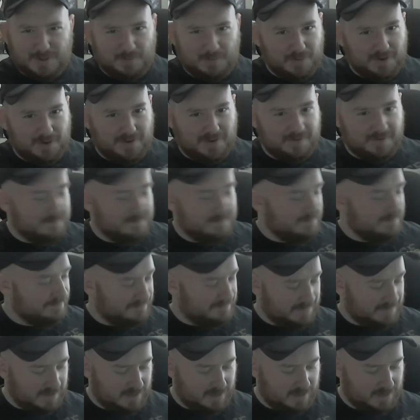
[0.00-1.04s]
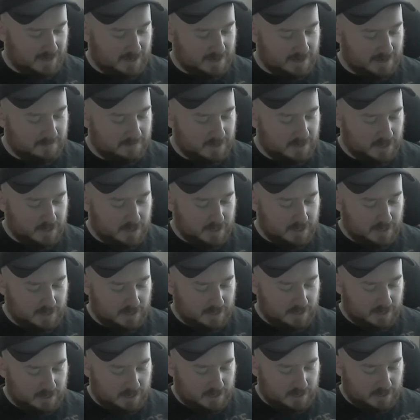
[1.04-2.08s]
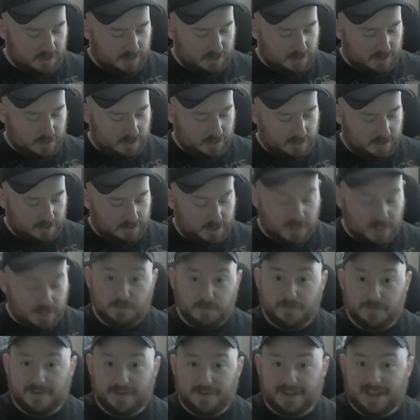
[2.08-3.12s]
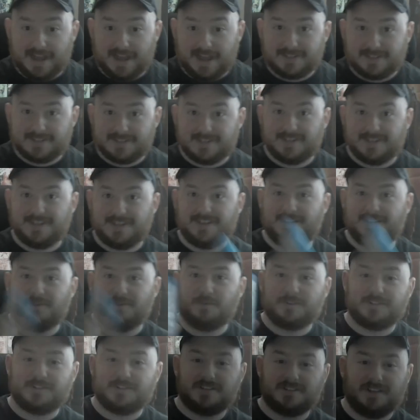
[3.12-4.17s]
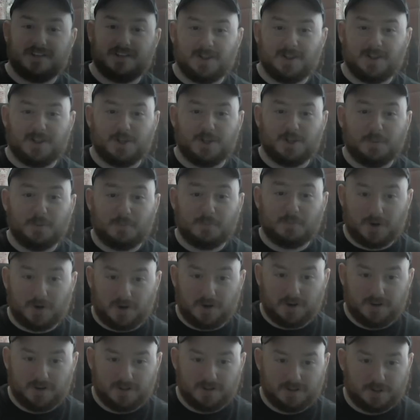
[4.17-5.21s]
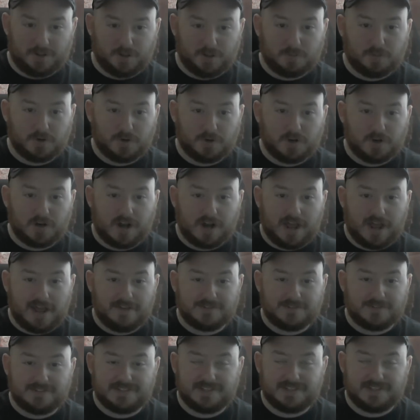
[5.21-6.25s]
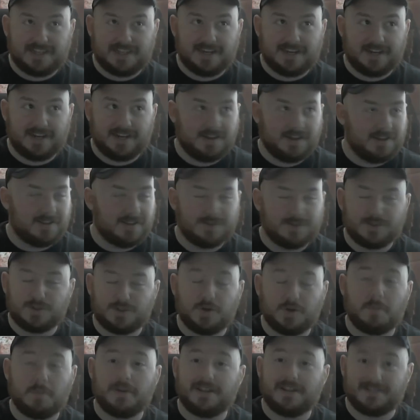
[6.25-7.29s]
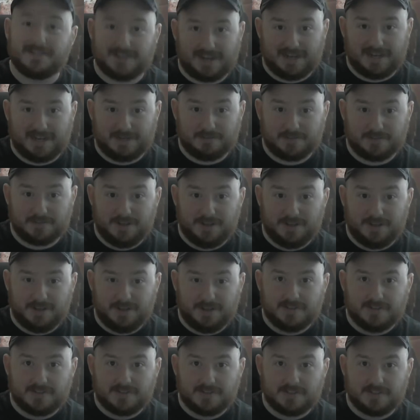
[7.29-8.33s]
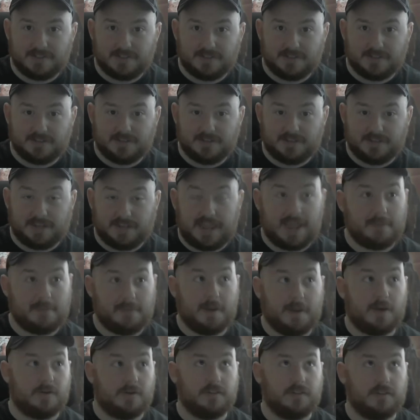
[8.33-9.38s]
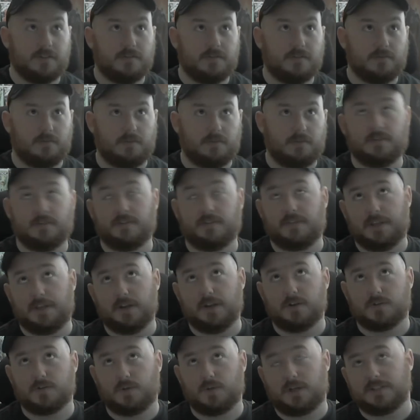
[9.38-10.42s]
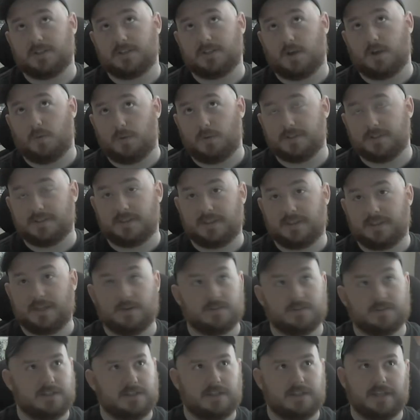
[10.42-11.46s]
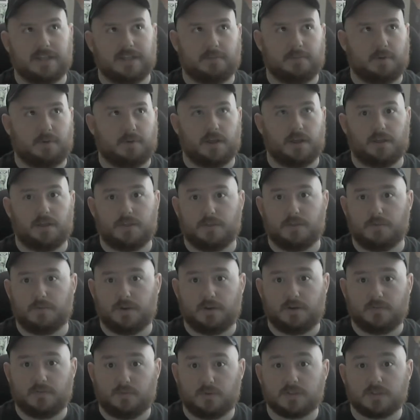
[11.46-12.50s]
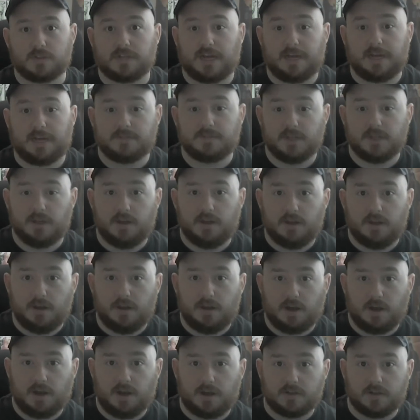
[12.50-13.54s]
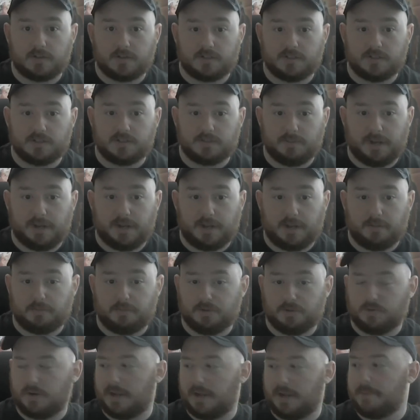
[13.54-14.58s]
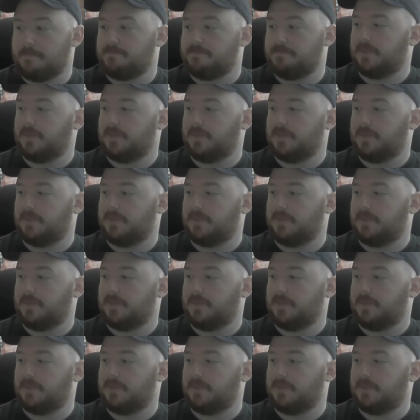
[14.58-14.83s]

weird. Another movie I got, which is Looper. Looper I've seen so many times since it came out in theaters. Well, I saw it once in theaters and then like probably 3 or 4 times since it's been out on Blu-ray.